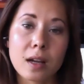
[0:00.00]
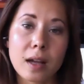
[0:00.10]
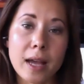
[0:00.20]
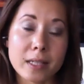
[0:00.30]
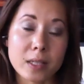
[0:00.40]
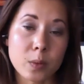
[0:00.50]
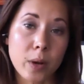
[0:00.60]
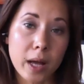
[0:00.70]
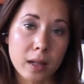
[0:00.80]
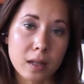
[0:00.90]
as
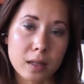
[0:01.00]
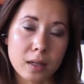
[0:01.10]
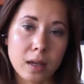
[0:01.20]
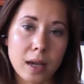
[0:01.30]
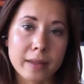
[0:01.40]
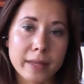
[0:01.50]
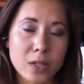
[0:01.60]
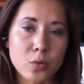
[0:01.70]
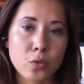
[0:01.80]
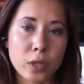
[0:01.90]
well. And
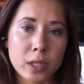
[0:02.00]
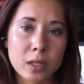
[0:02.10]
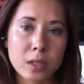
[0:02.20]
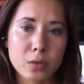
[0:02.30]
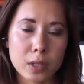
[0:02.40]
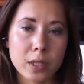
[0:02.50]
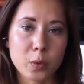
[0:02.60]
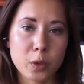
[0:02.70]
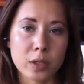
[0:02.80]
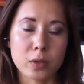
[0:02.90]
that's really, really
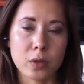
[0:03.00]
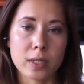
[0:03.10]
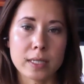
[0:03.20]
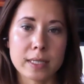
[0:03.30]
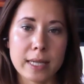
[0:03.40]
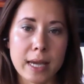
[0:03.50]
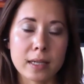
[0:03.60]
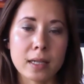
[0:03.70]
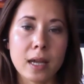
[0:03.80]
important to understand.